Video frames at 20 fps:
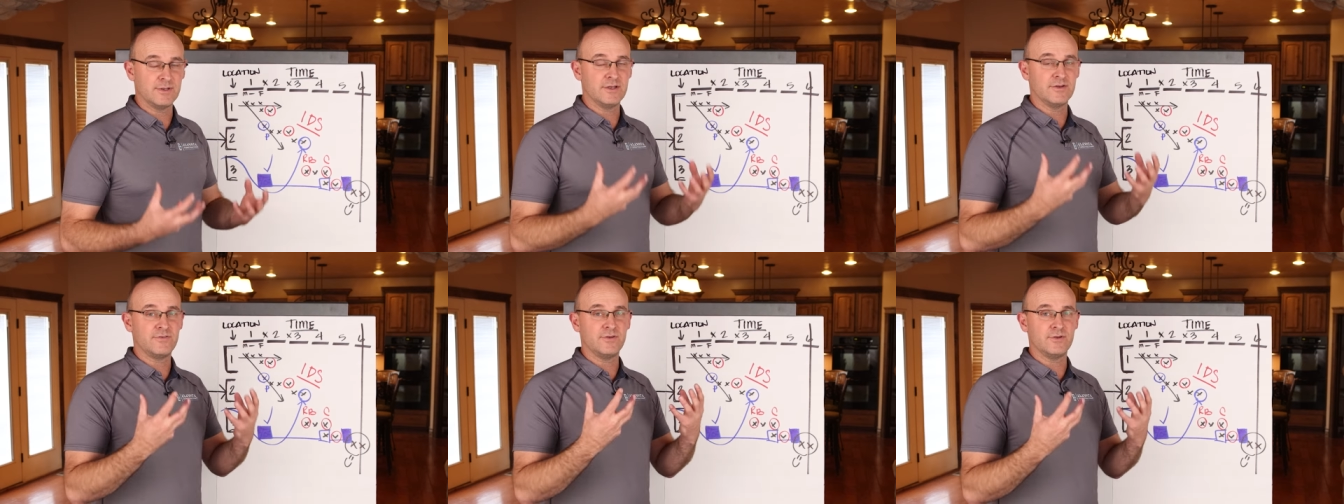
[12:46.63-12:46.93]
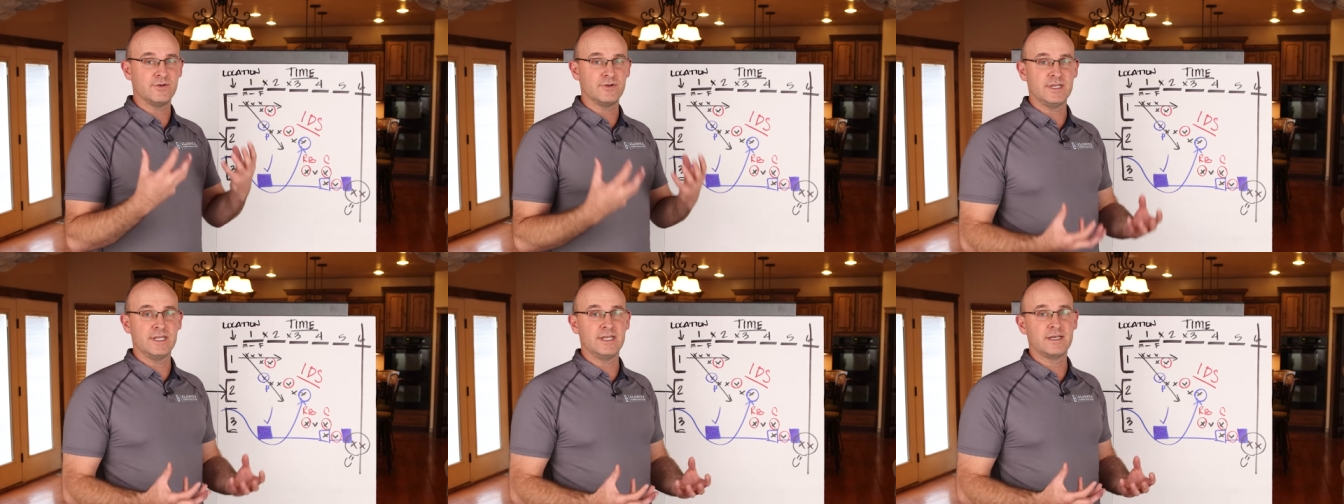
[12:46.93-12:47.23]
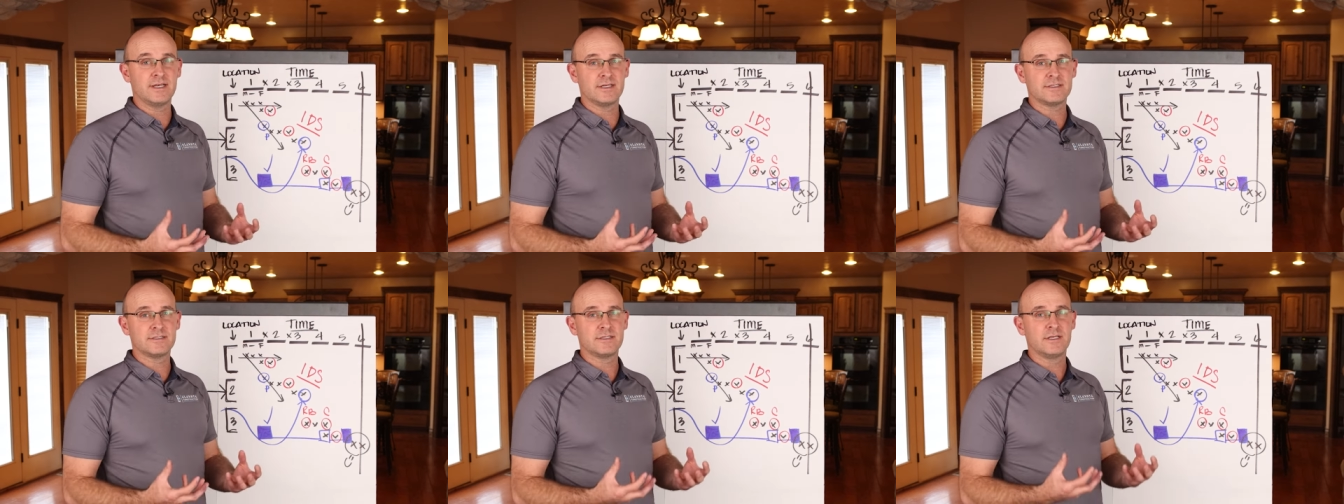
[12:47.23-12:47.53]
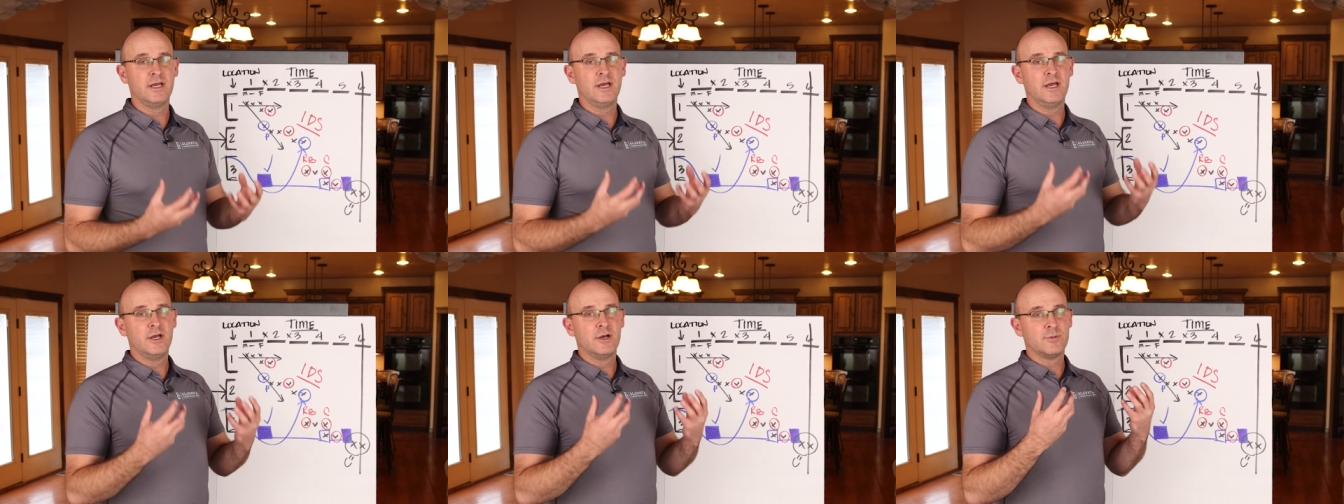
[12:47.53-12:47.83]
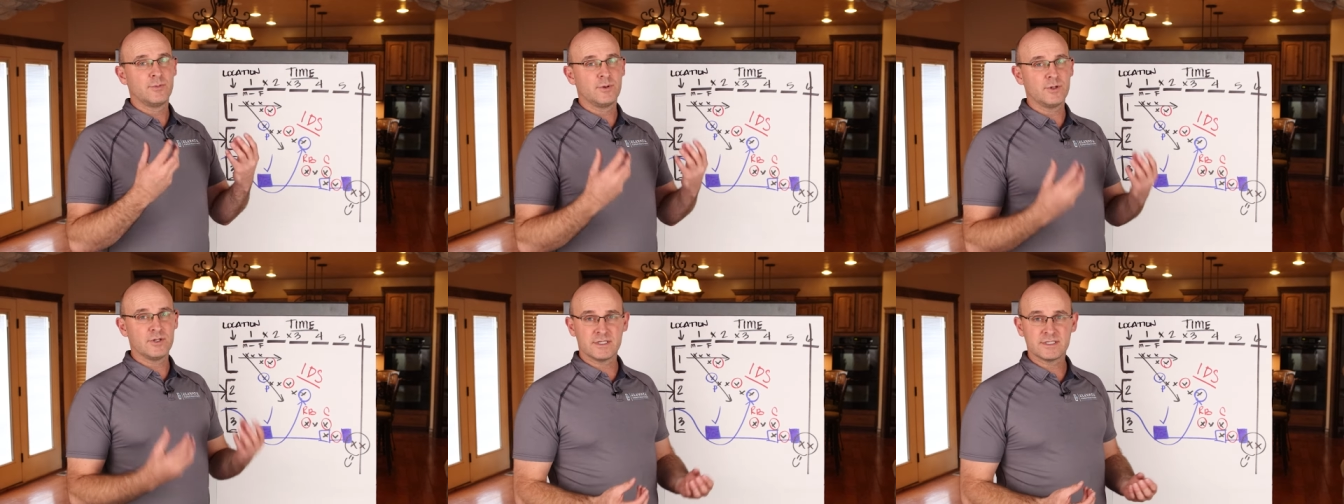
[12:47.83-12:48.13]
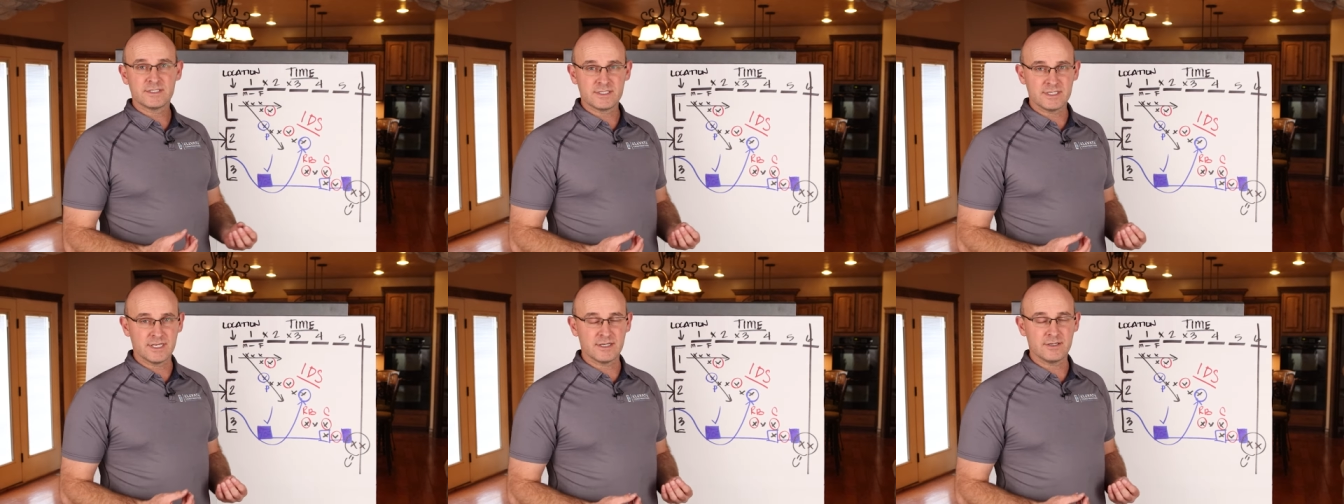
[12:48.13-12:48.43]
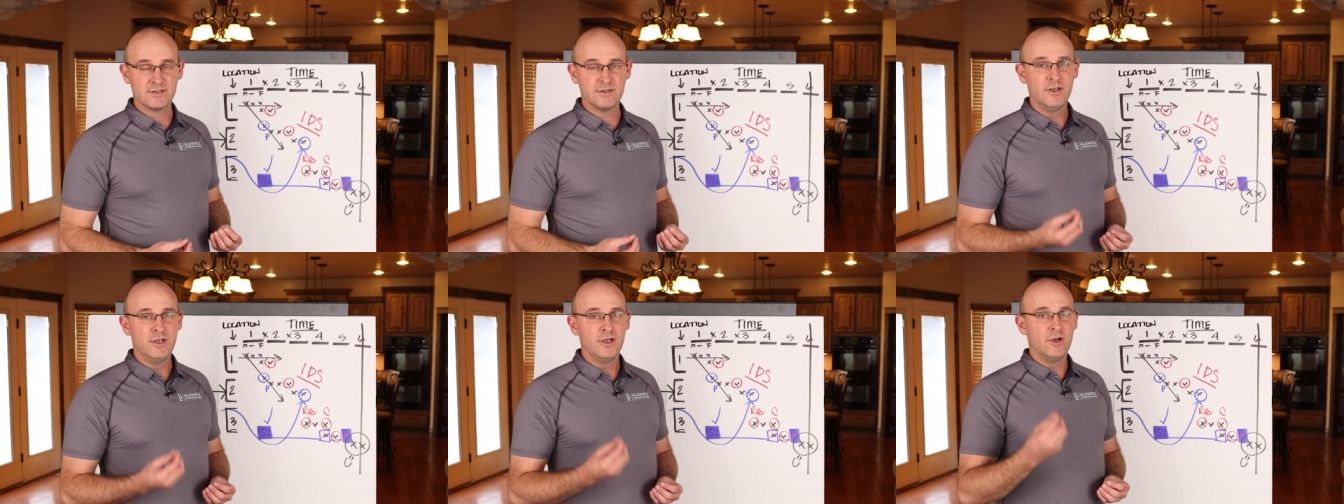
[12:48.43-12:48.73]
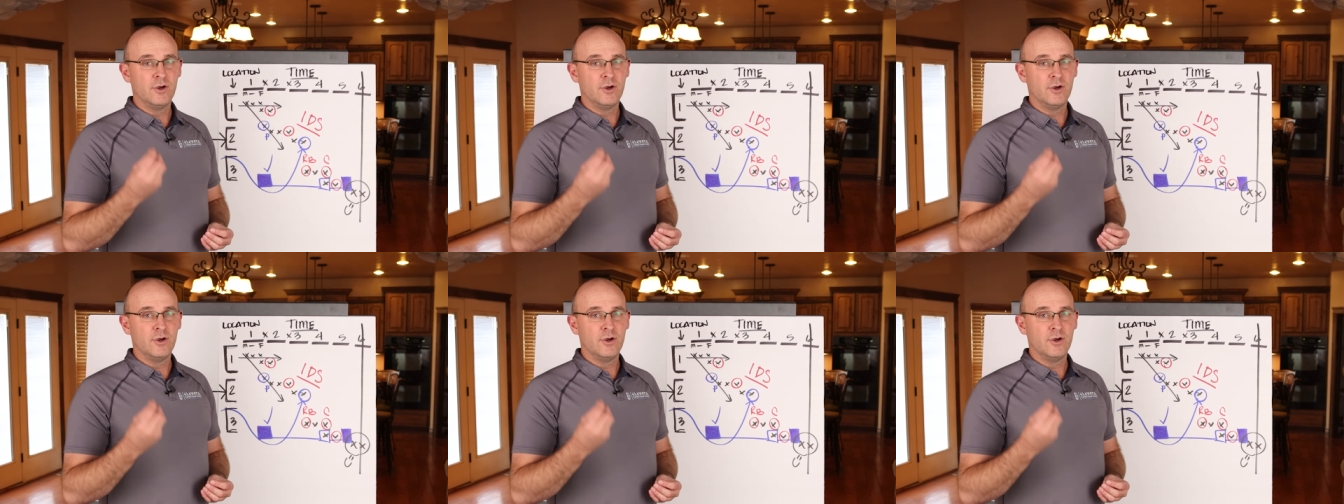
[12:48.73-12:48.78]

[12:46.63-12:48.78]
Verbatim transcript: If you need us, pull us in.